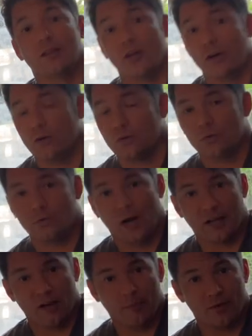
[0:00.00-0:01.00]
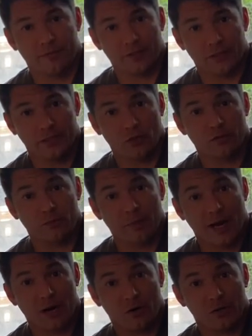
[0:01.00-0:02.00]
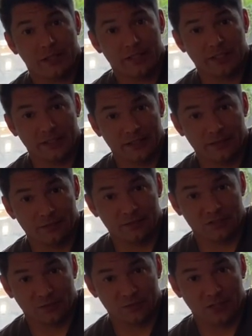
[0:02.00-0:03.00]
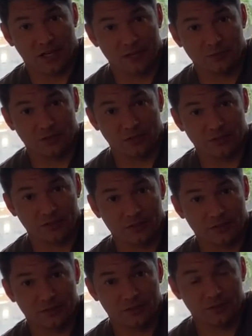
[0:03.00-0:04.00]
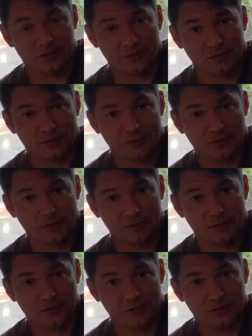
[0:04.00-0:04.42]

No, I come off very overpowering and it sometimes... I read your email earlier.